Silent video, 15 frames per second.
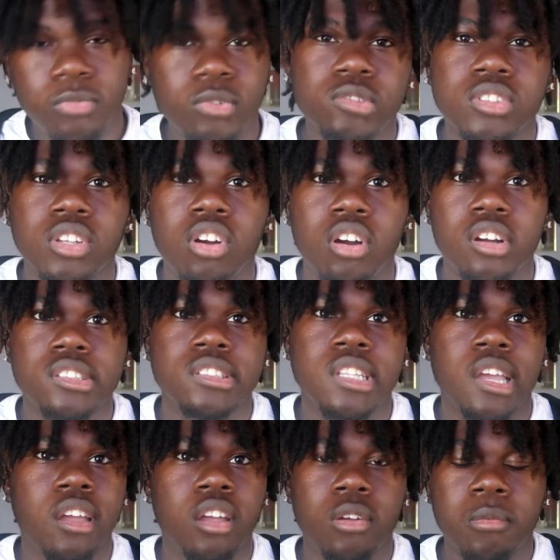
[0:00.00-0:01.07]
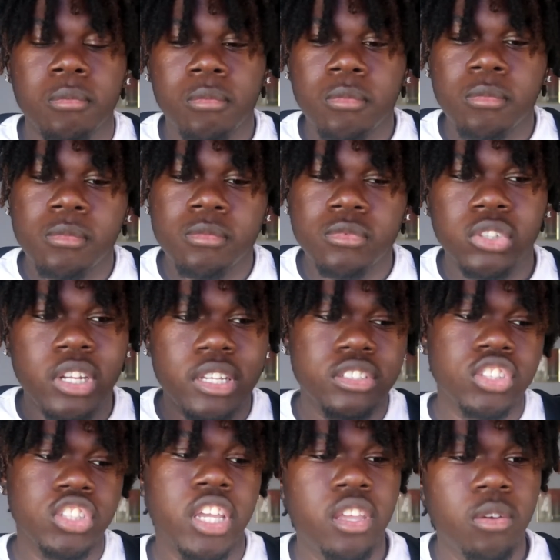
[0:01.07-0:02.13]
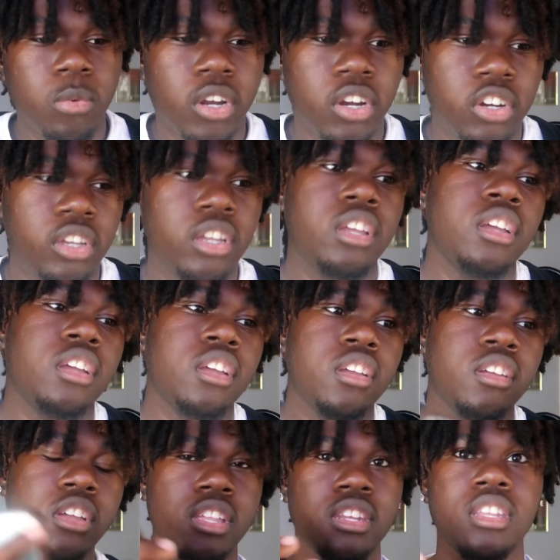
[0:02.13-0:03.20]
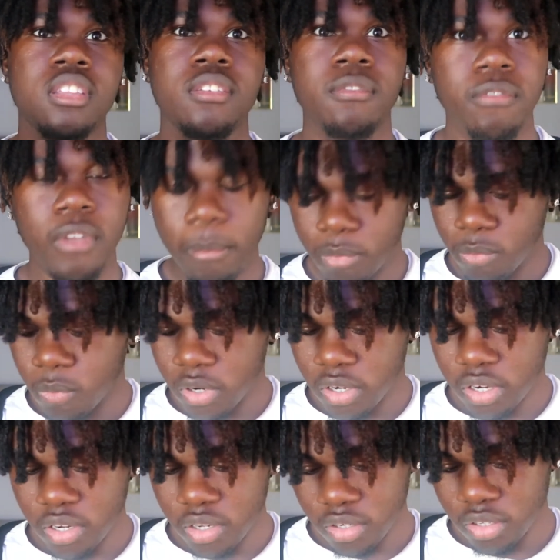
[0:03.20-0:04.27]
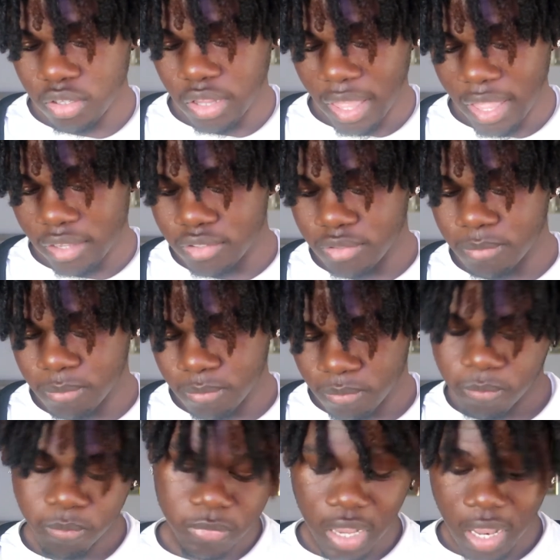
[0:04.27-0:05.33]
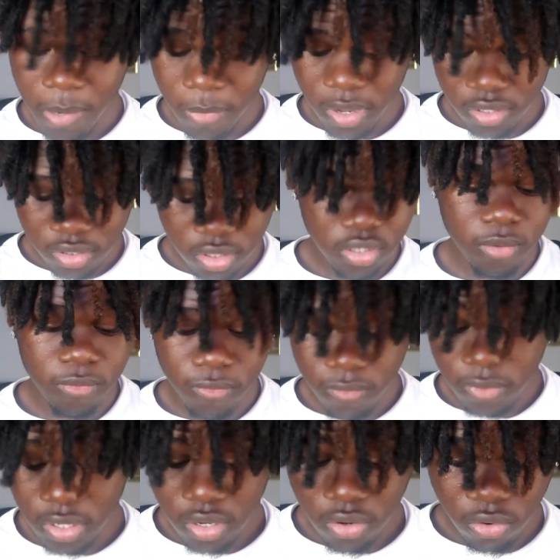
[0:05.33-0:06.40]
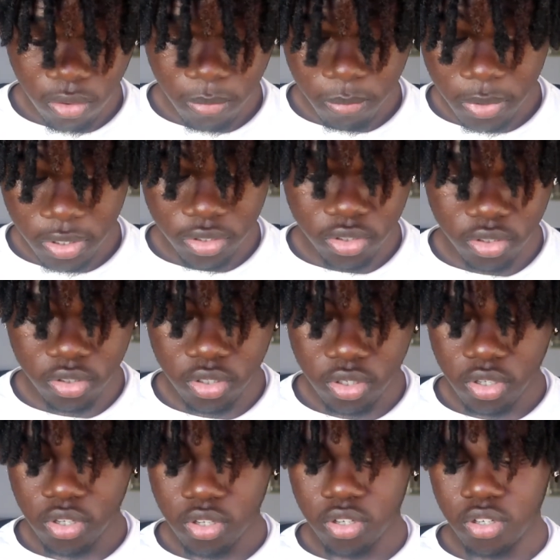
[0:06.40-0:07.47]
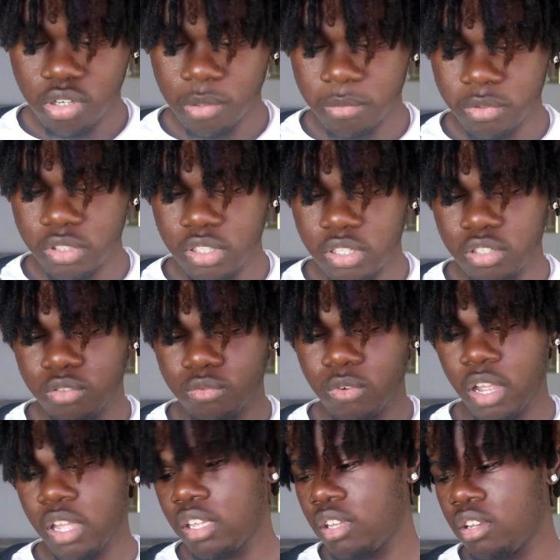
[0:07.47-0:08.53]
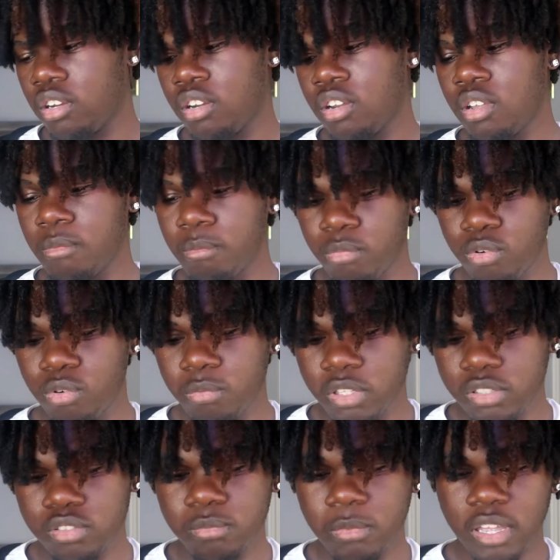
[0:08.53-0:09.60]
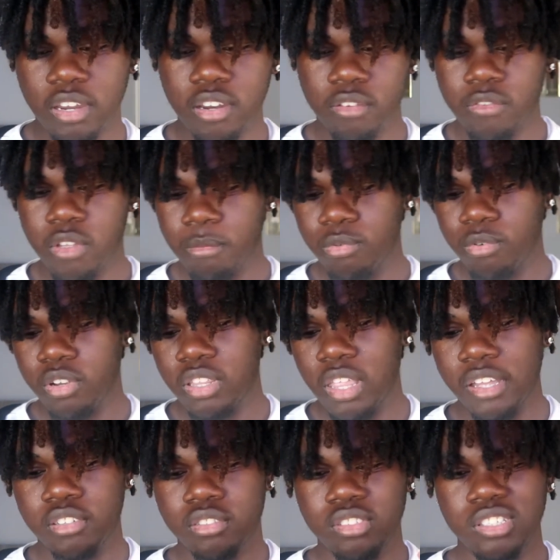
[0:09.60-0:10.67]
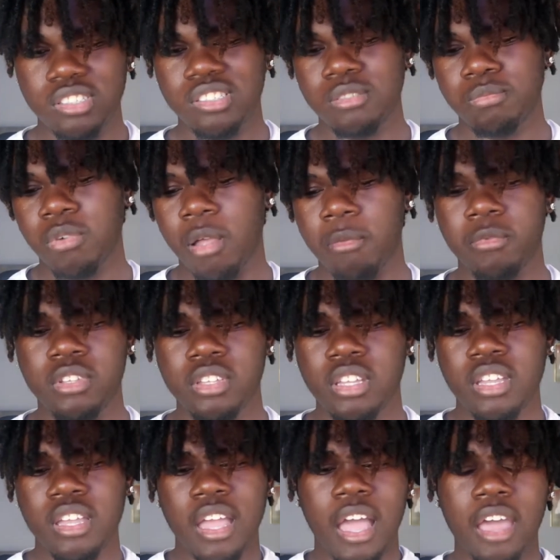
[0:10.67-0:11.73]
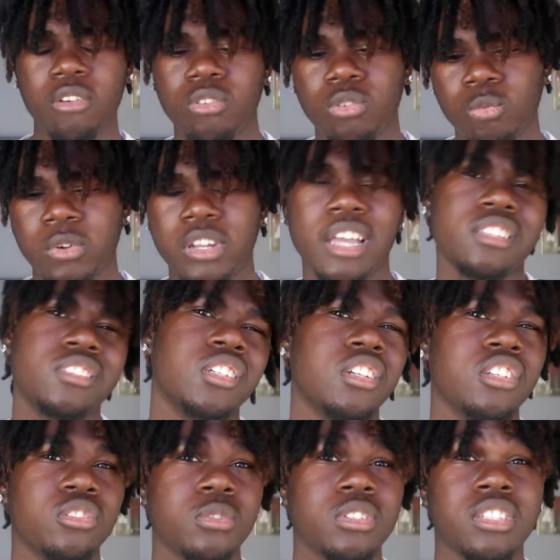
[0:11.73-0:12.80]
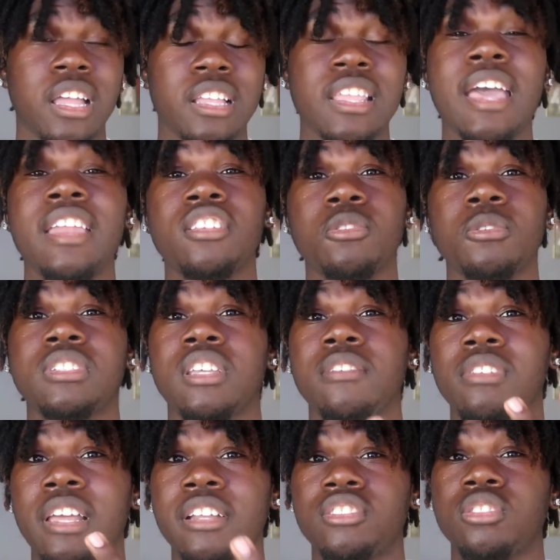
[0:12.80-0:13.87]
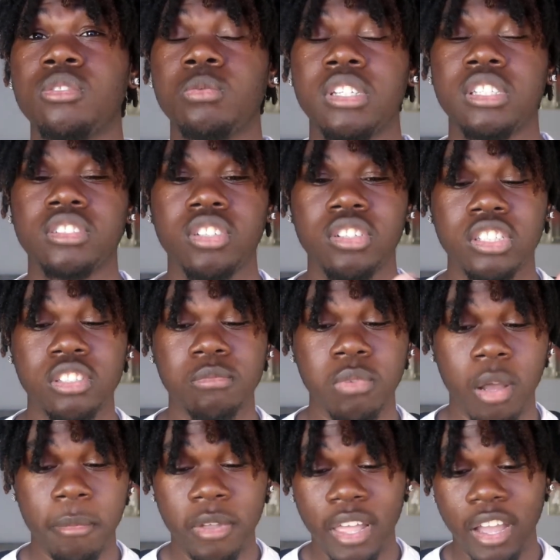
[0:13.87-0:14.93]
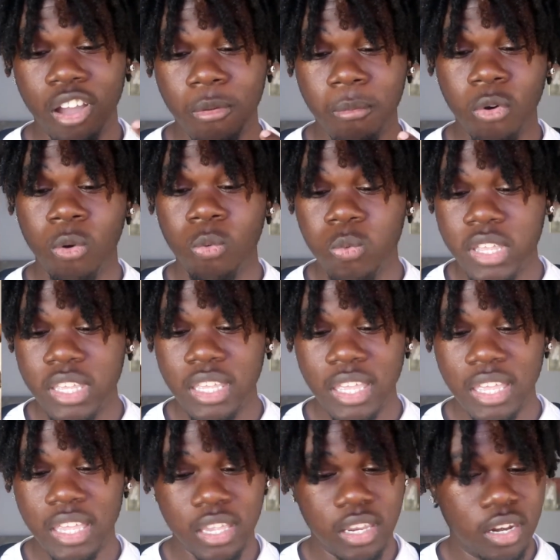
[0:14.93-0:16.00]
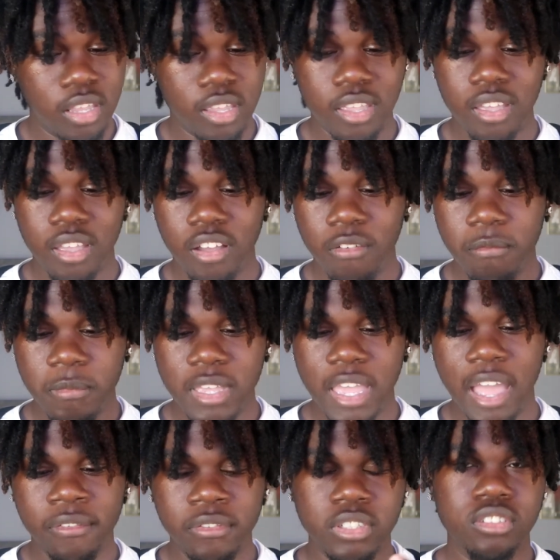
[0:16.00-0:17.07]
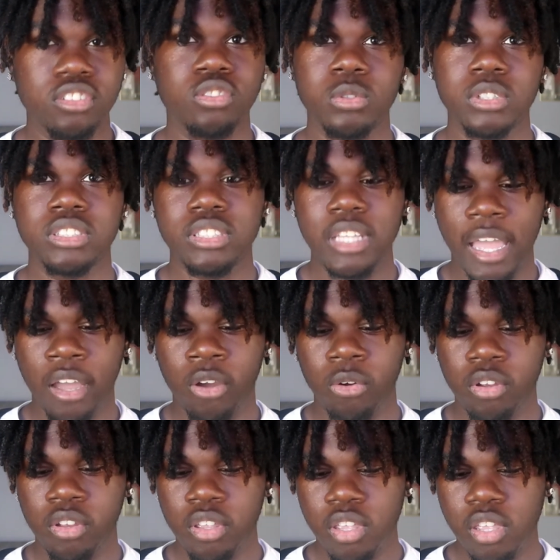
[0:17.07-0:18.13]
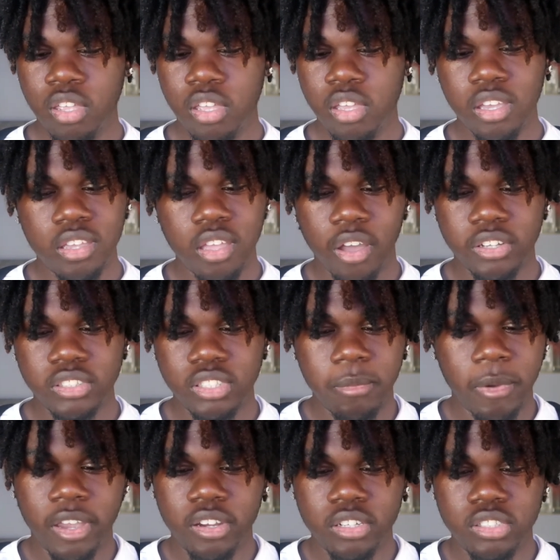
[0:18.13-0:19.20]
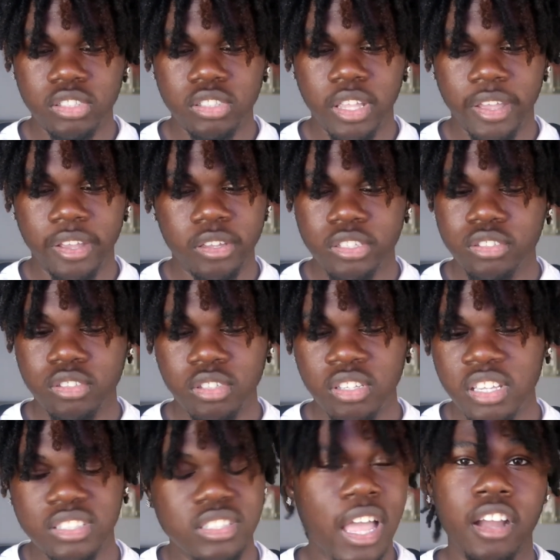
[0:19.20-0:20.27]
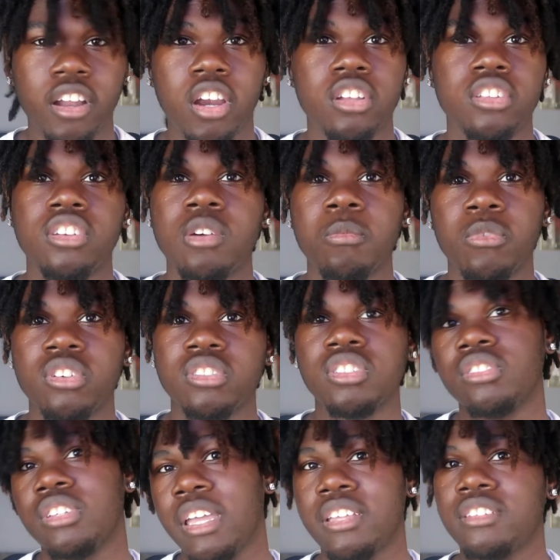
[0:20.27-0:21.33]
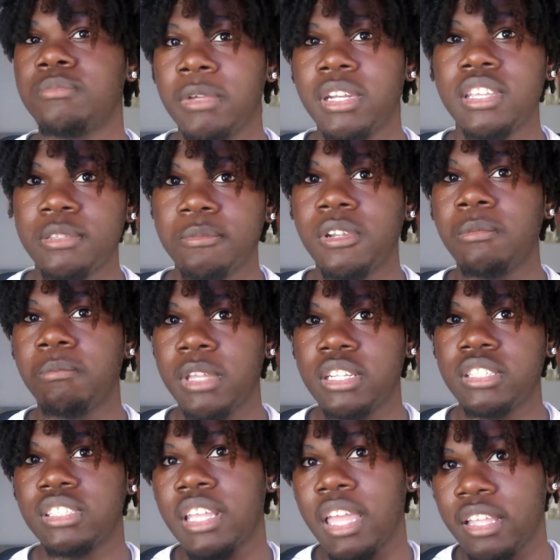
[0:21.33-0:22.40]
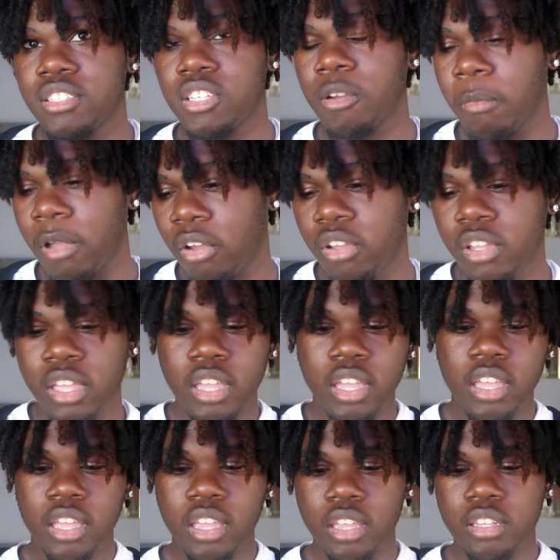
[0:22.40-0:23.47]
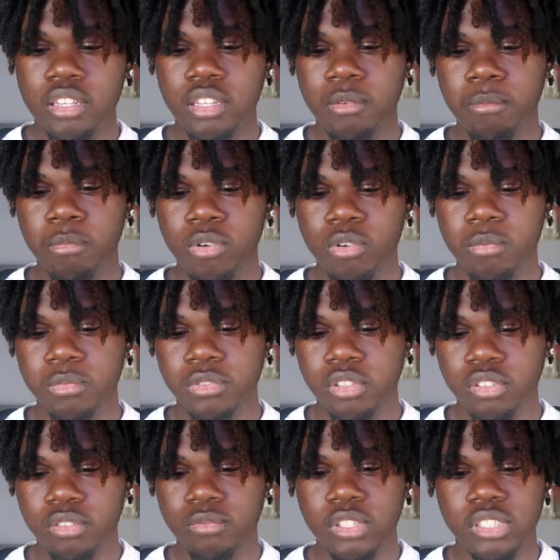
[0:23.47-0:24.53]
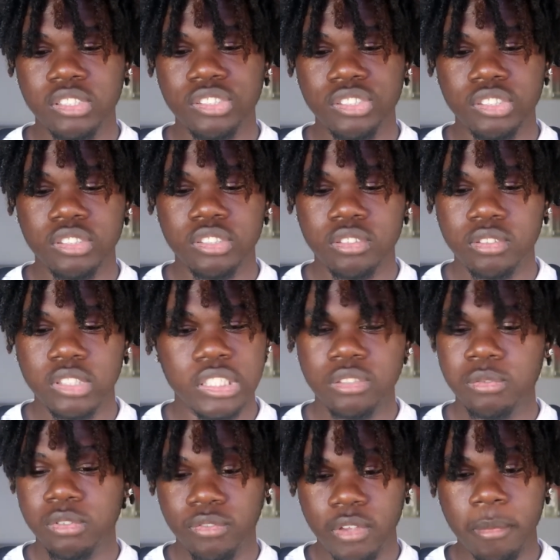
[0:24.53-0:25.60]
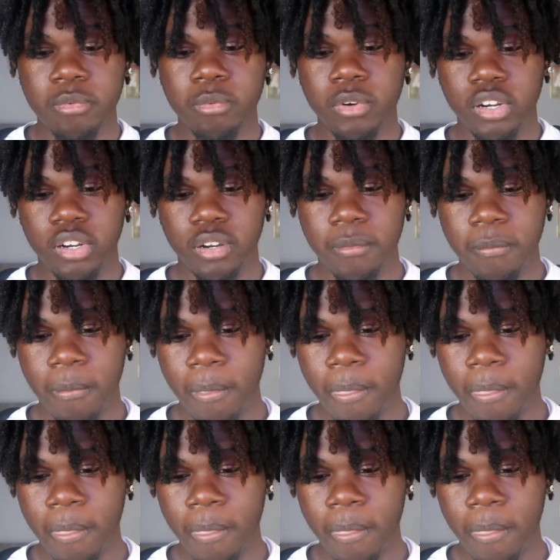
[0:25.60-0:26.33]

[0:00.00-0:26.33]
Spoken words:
It was a hard style. So that's January. And then February, the last time I took a video or picture, you know what I'm saying, is right here. Boom, this is my hair in February. Like, this is probably, I don't know when I took the twist out. I had the twist in for like 2 weeks. So this is probably like a weekend of me having the twist out. And y'all can see my hair just like, it's not curly no more. So yeah, it's been a minute since I had took them out. And then boom, so like, this was February.